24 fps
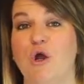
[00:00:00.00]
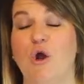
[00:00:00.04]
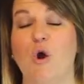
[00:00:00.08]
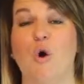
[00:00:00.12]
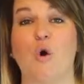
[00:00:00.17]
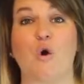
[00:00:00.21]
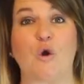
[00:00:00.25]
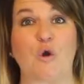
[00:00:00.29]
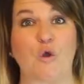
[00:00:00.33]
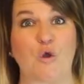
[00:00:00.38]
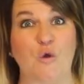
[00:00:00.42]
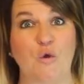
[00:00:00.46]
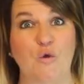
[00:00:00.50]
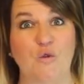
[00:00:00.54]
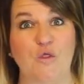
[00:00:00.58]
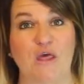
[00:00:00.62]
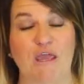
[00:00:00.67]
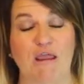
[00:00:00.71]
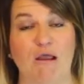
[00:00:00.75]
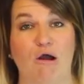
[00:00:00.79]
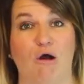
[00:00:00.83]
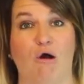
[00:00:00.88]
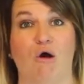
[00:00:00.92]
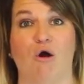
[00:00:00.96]
or who
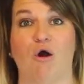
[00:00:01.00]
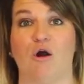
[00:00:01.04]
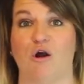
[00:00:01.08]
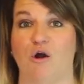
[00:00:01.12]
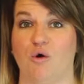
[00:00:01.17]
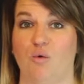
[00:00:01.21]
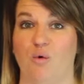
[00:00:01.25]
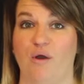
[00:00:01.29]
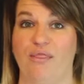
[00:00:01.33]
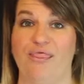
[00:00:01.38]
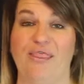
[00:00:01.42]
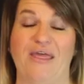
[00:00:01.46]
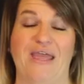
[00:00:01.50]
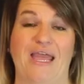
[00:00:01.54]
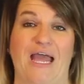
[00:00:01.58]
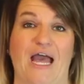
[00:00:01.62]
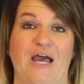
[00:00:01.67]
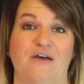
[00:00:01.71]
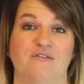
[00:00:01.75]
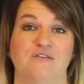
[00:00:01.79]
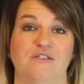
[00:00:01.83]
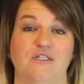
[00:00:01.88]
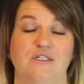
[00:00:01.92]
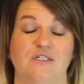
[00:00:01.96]
they are or what they
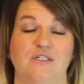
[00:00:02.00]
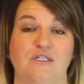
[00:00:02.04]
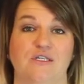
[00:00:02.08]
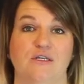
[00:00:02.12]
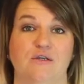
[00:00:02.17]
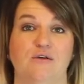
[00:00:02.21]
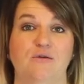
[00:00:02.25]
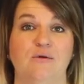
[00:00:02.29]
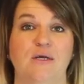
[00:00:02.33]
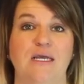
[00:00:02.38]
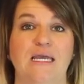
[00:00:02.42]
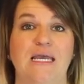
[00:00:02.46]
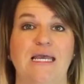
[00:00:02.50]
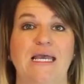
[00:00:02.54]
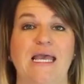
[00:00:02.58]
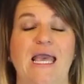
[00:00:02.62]
have to do.